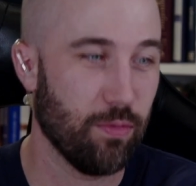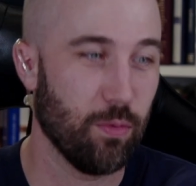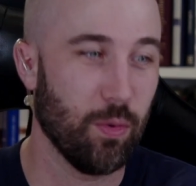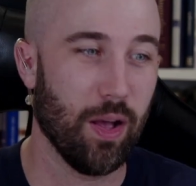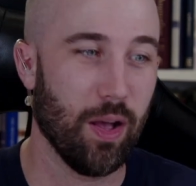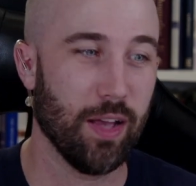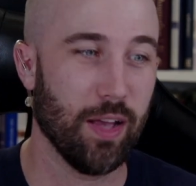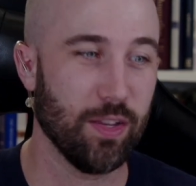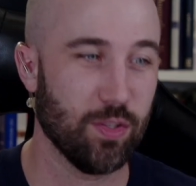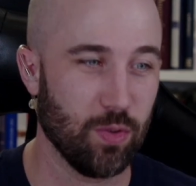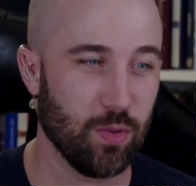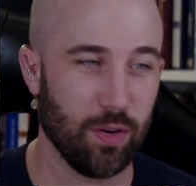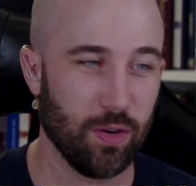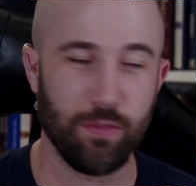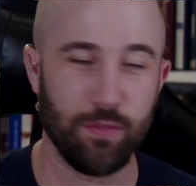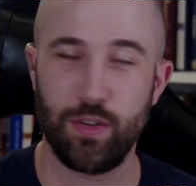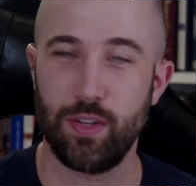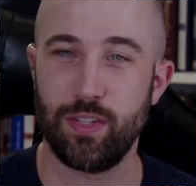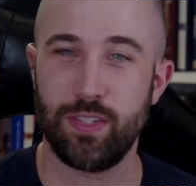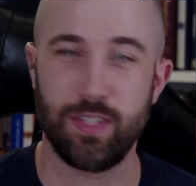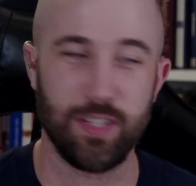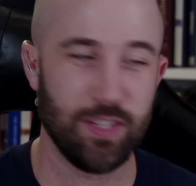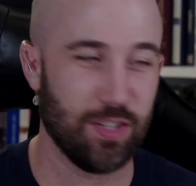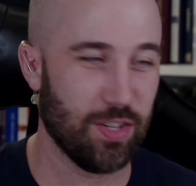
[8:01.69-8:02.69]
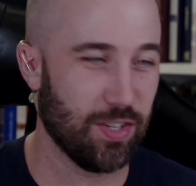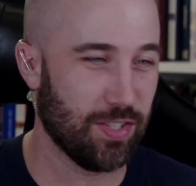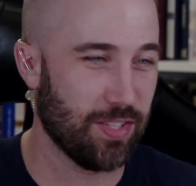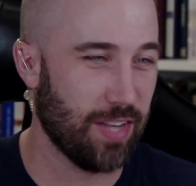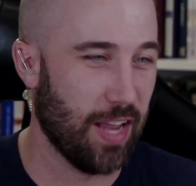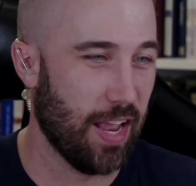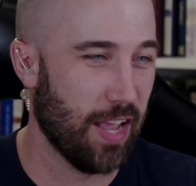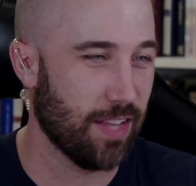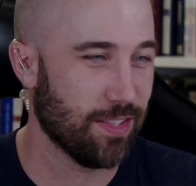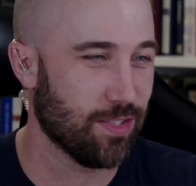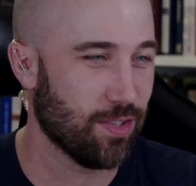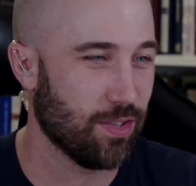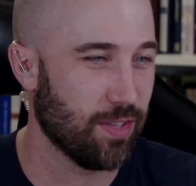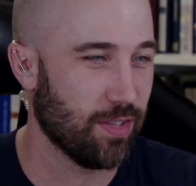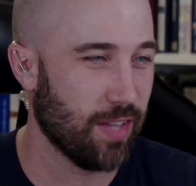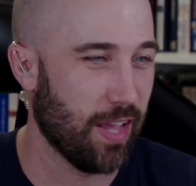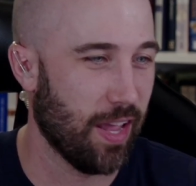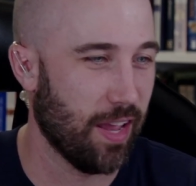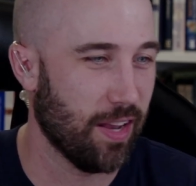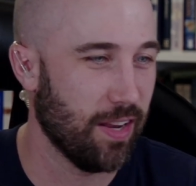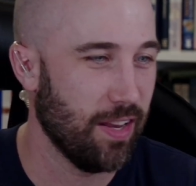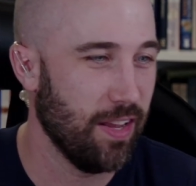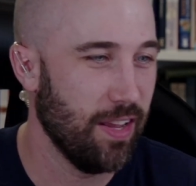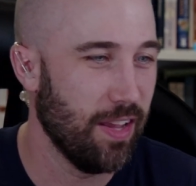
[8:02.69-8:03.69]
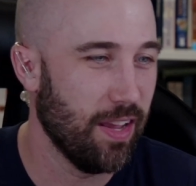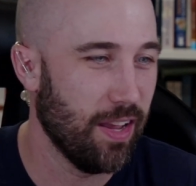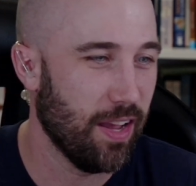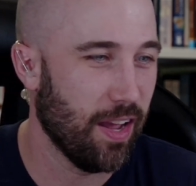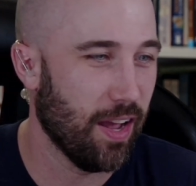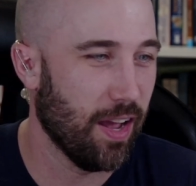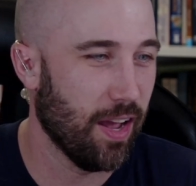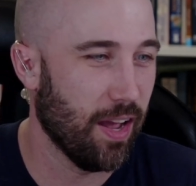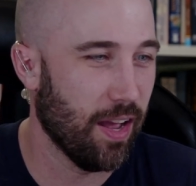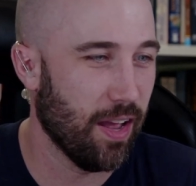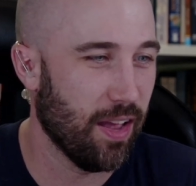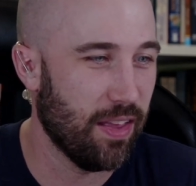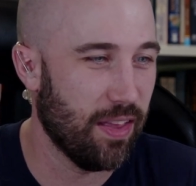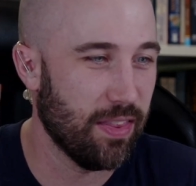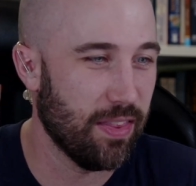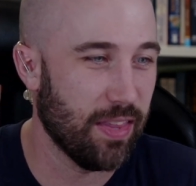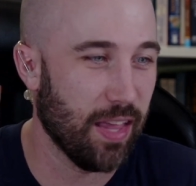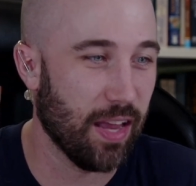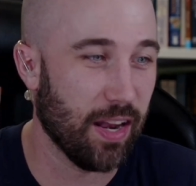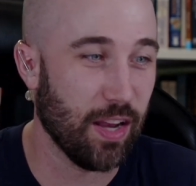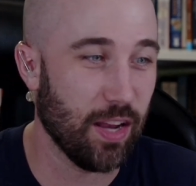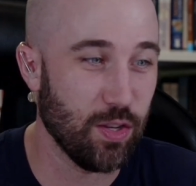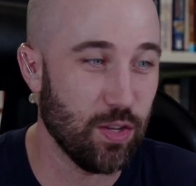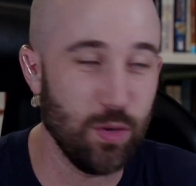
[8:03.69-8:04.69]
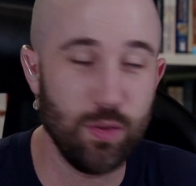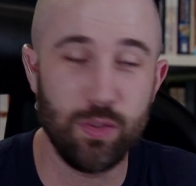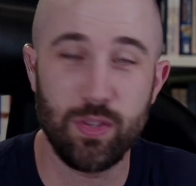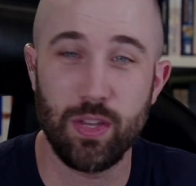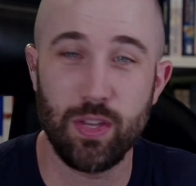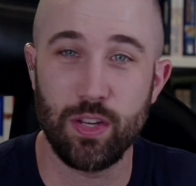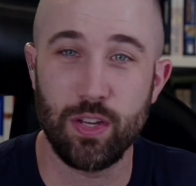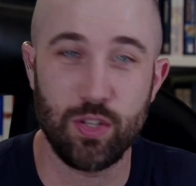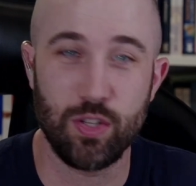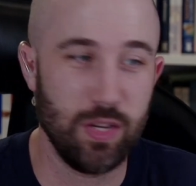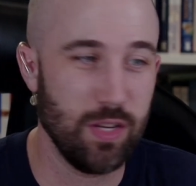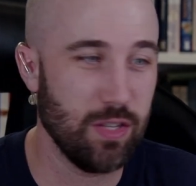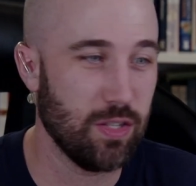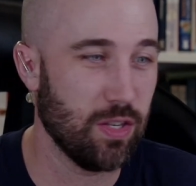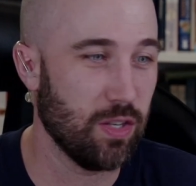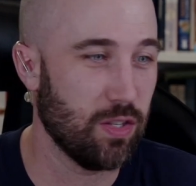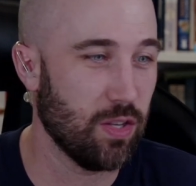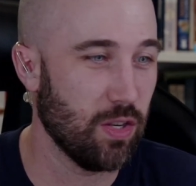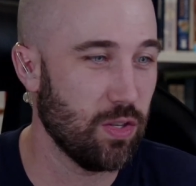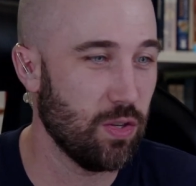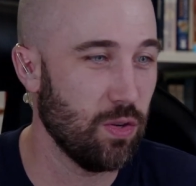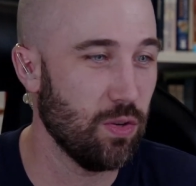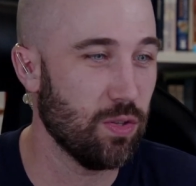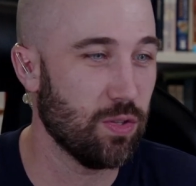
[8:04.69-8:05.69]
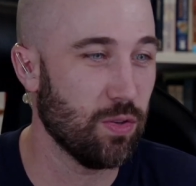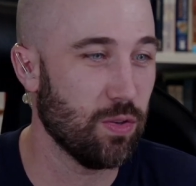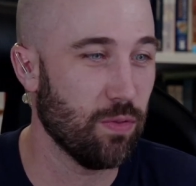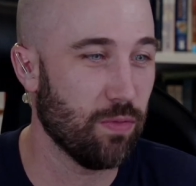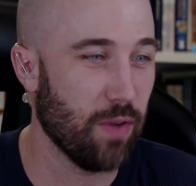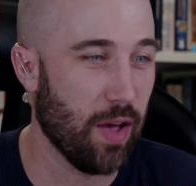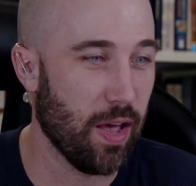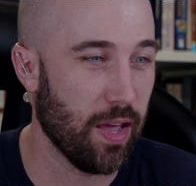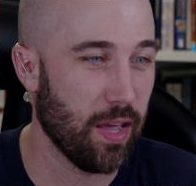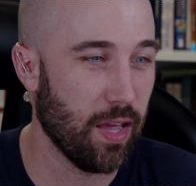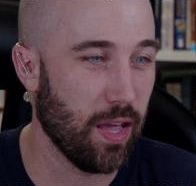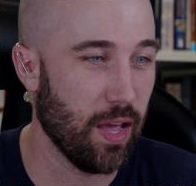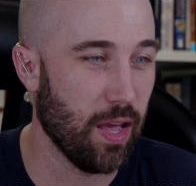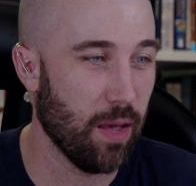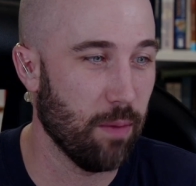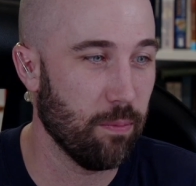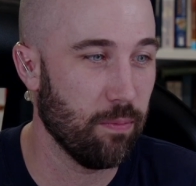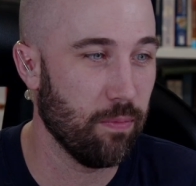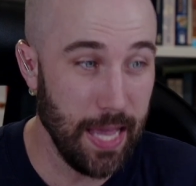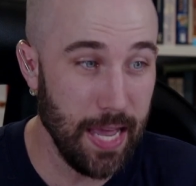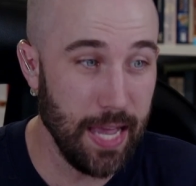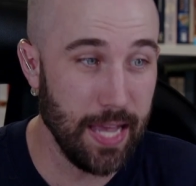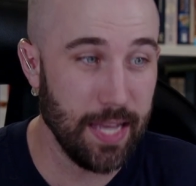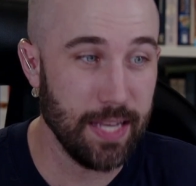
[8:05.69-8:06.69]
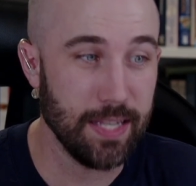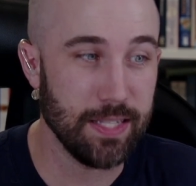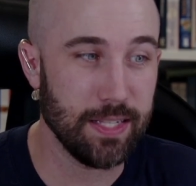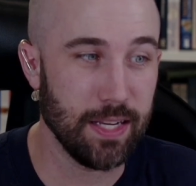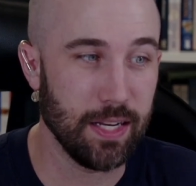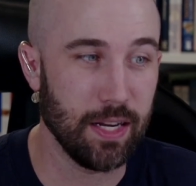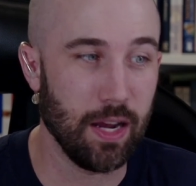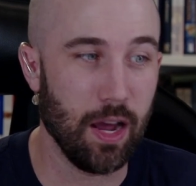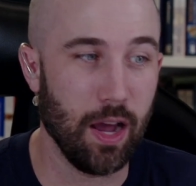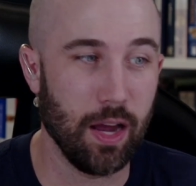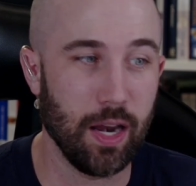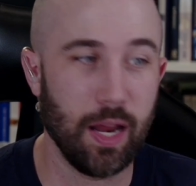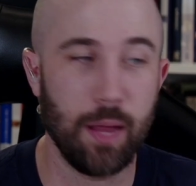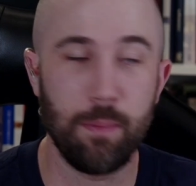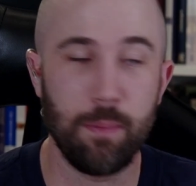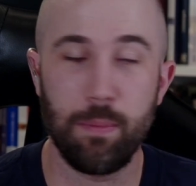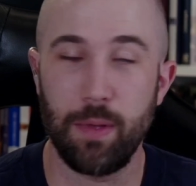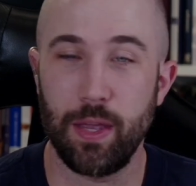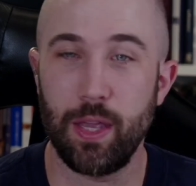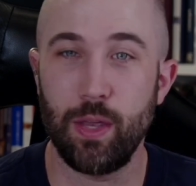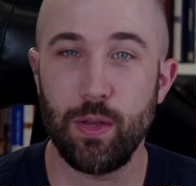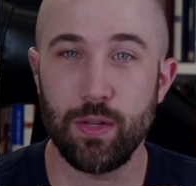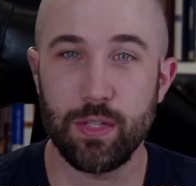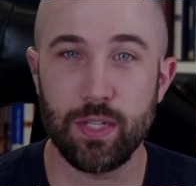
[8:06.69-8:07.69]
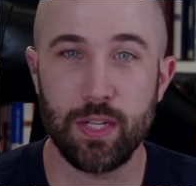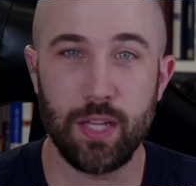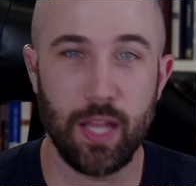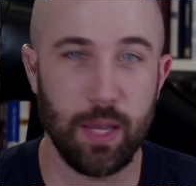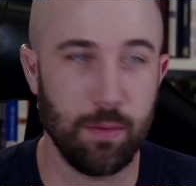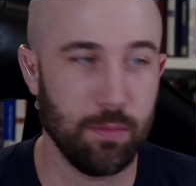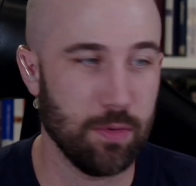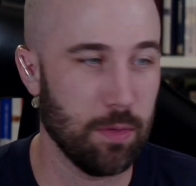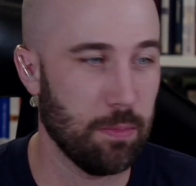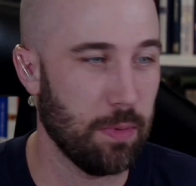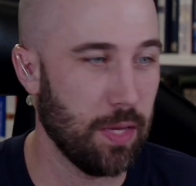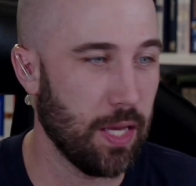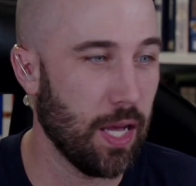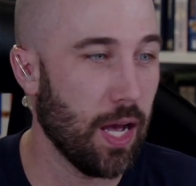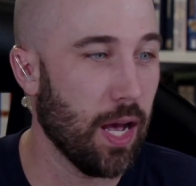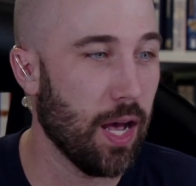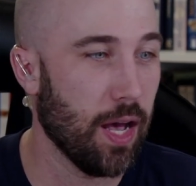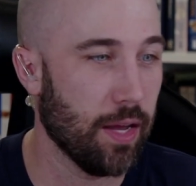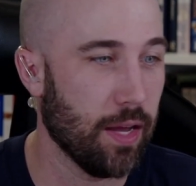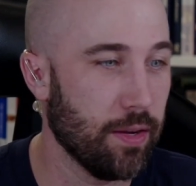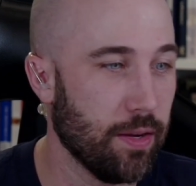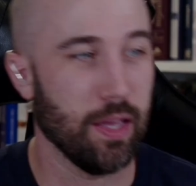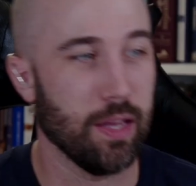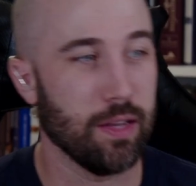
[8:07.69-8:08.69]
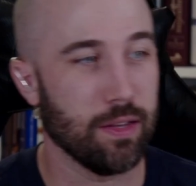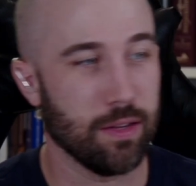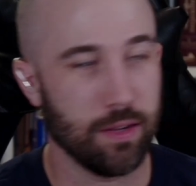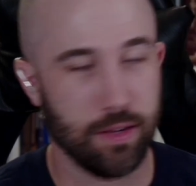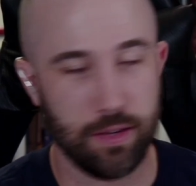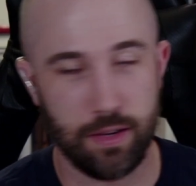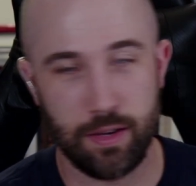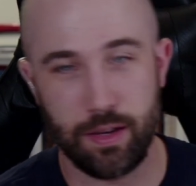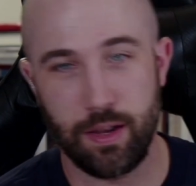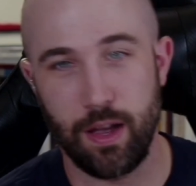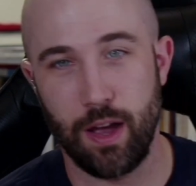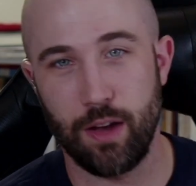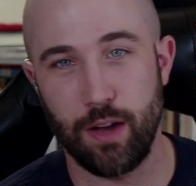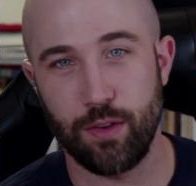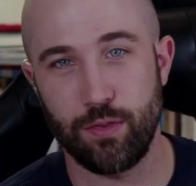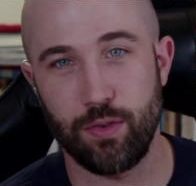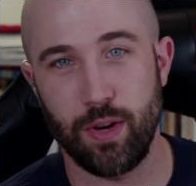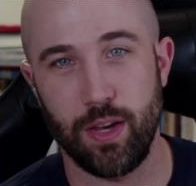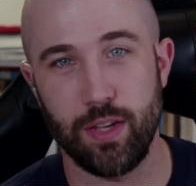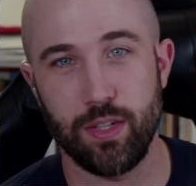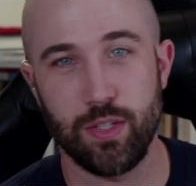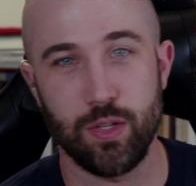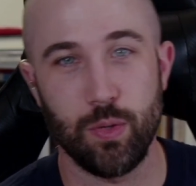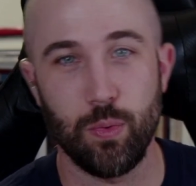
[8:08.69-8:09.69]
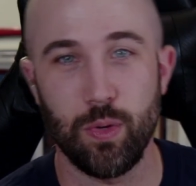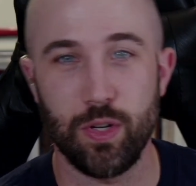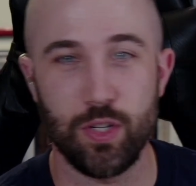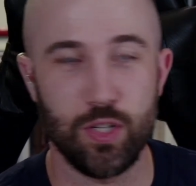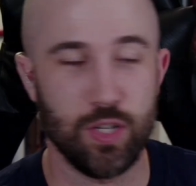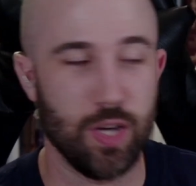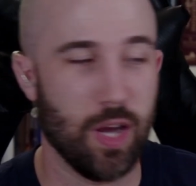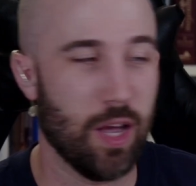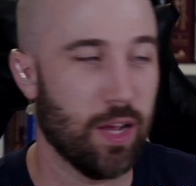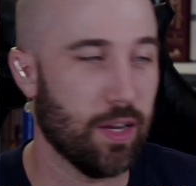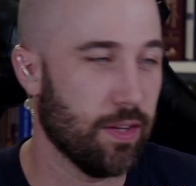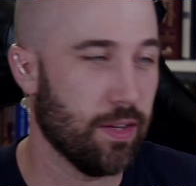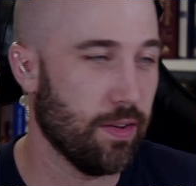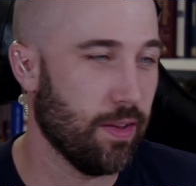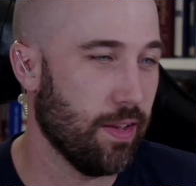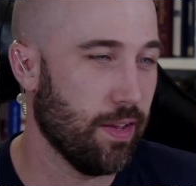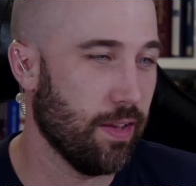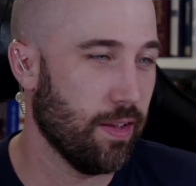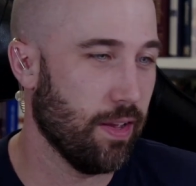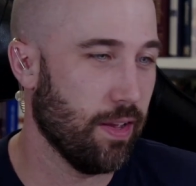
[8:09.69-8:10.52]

Well, I sort of just answered that, that I do think Jesus' use of I am is an unambiguous claim to be God, in contrast to what John